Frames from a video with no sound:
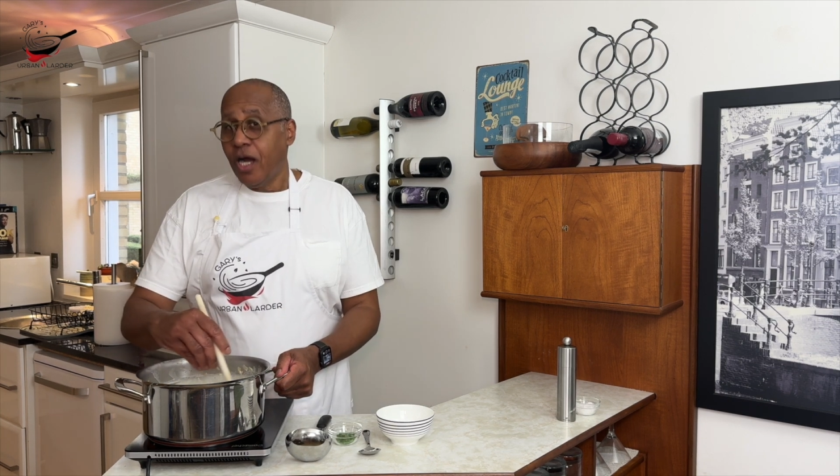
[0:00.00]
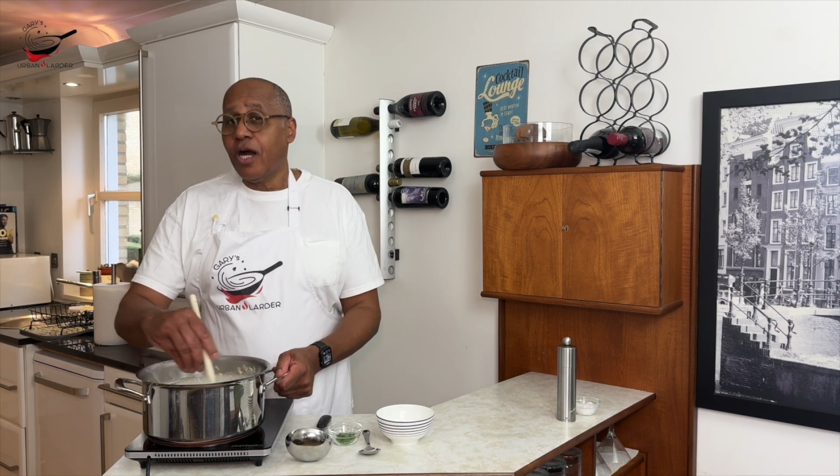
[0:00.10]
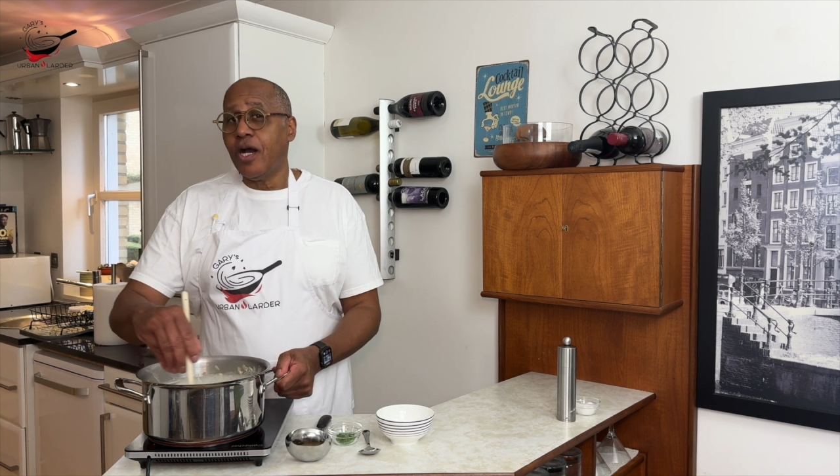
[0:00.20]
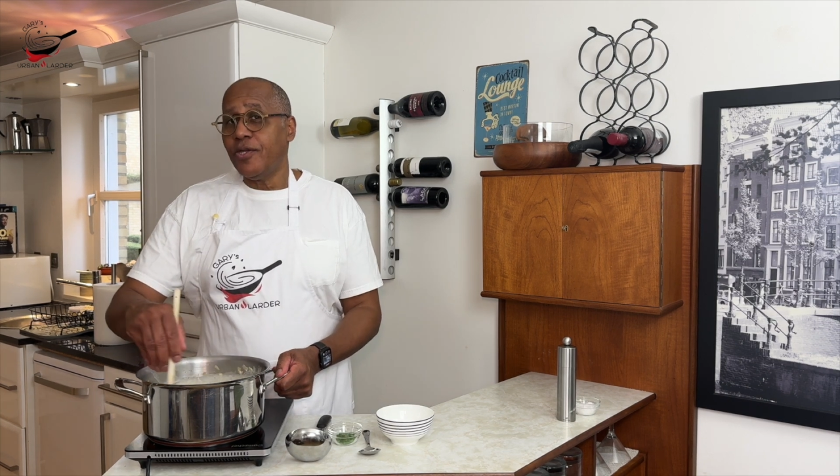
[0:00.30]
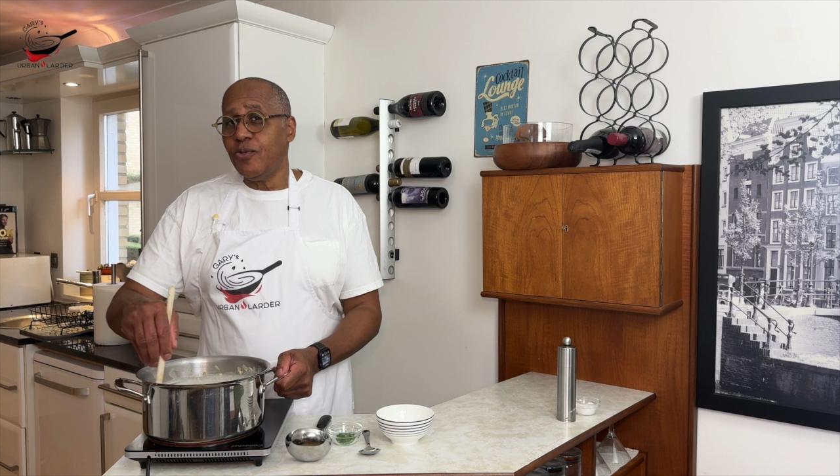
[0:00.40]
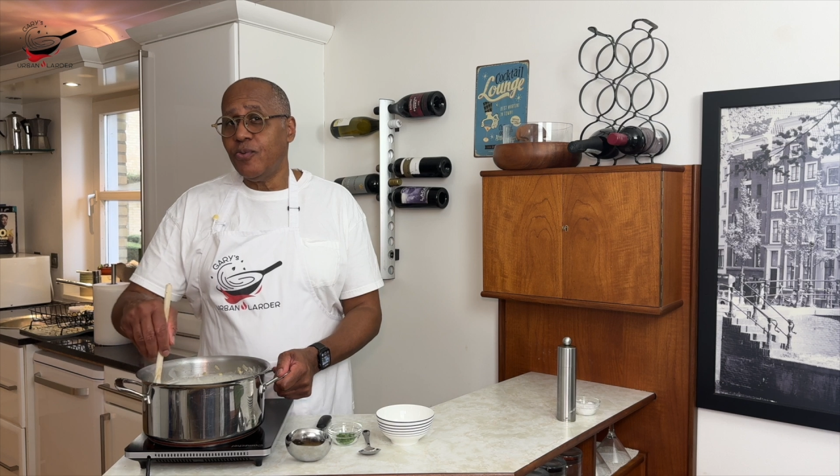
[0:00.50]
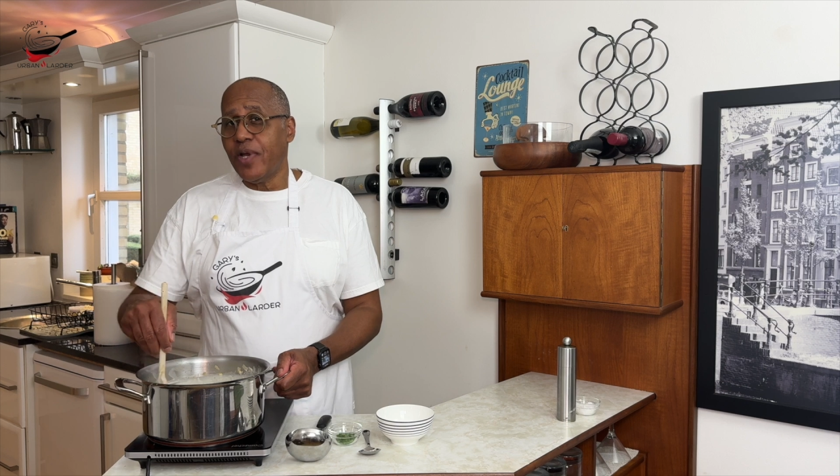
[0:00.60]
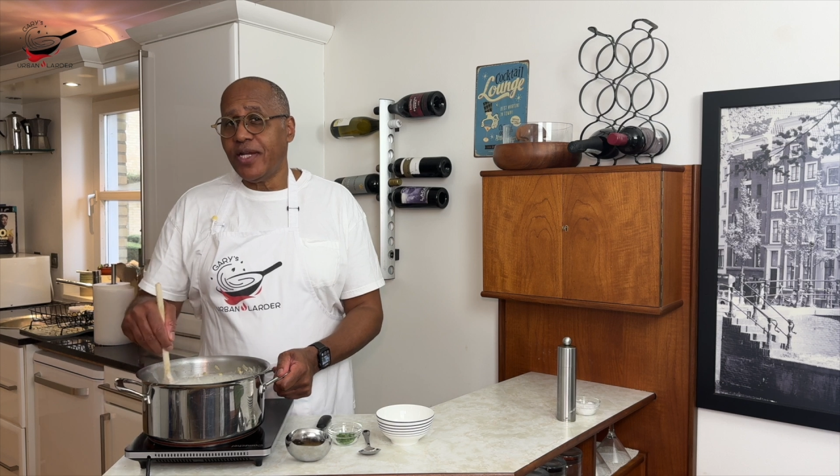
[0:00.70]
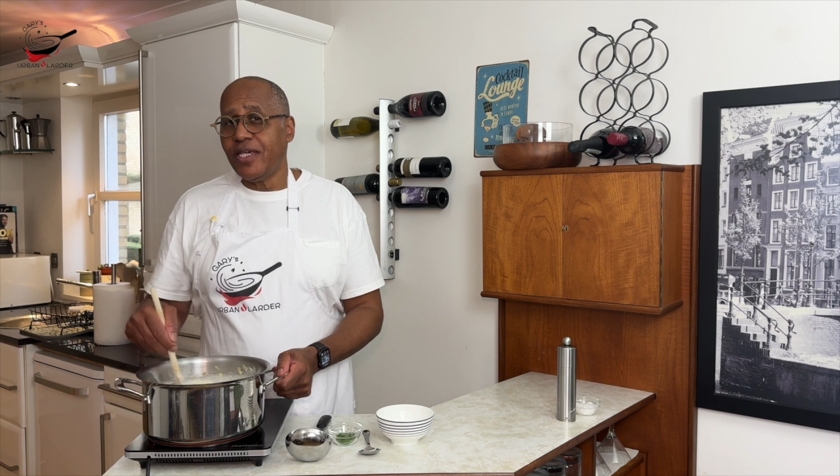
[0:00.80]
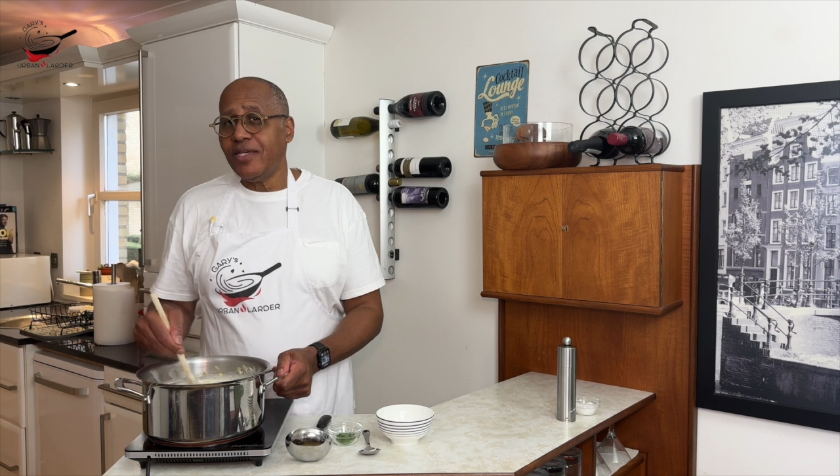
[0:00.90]
Are you
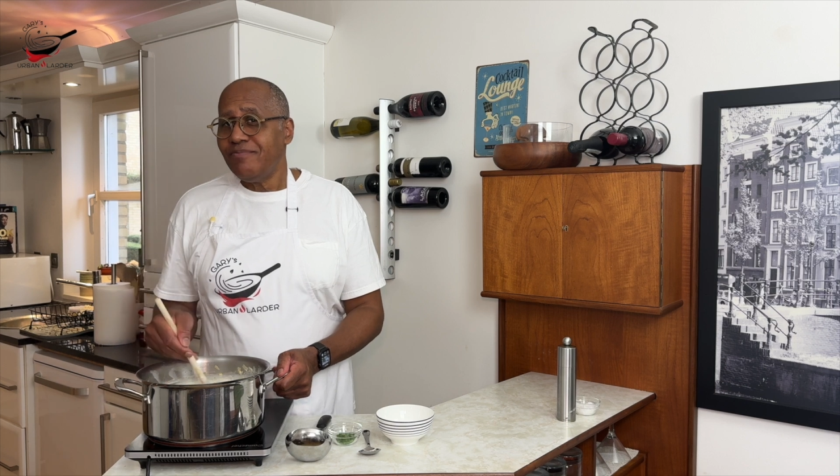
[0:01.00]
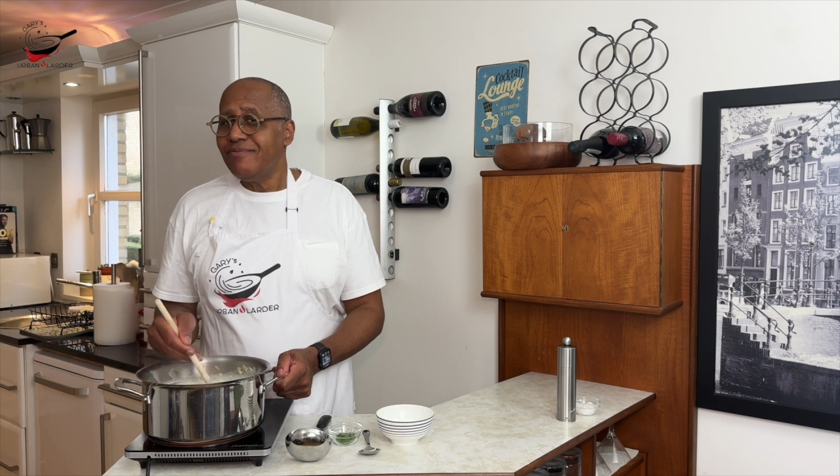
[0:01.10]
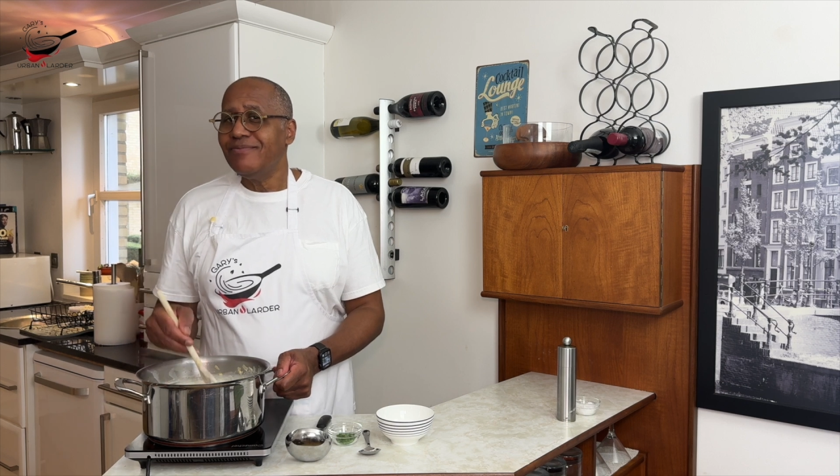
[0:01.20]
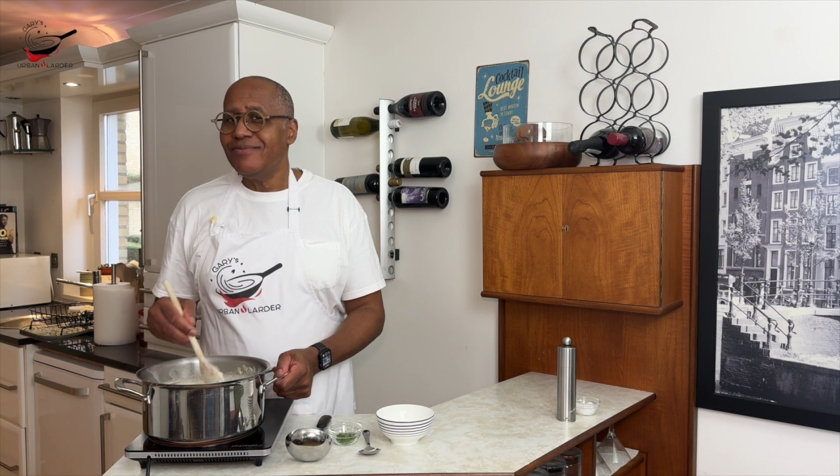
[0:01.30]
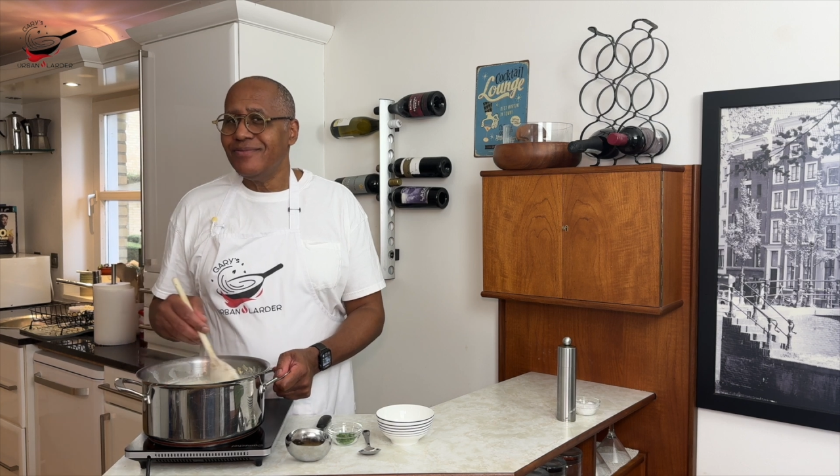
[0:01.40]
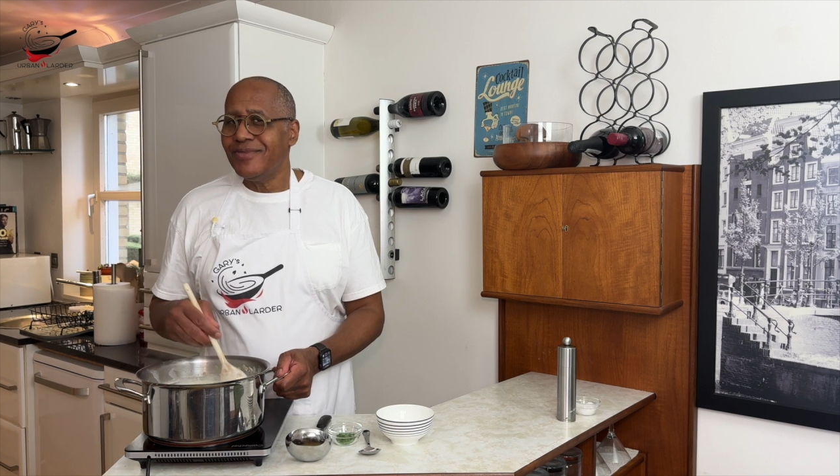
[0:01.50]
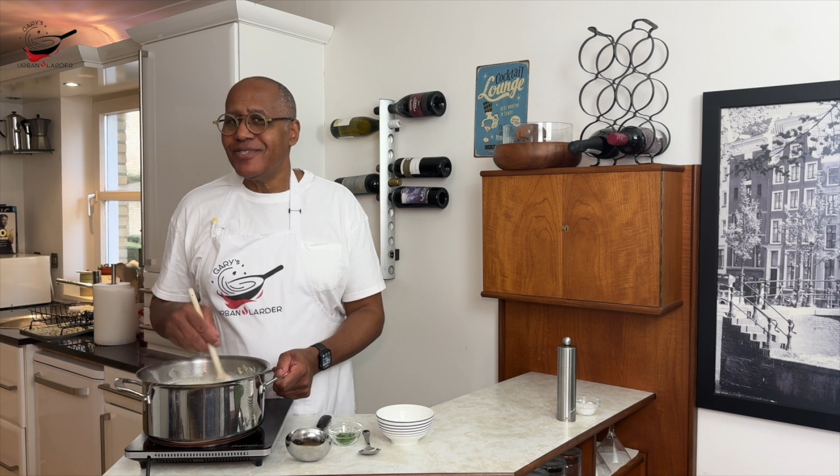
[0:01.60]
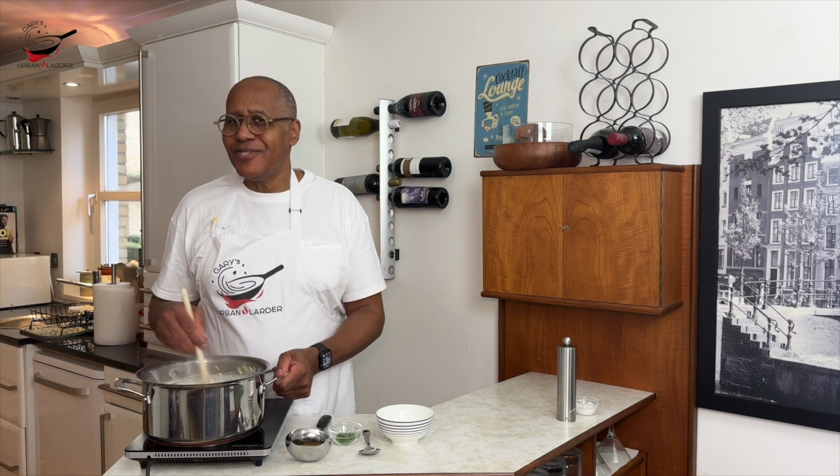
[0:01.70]
ready to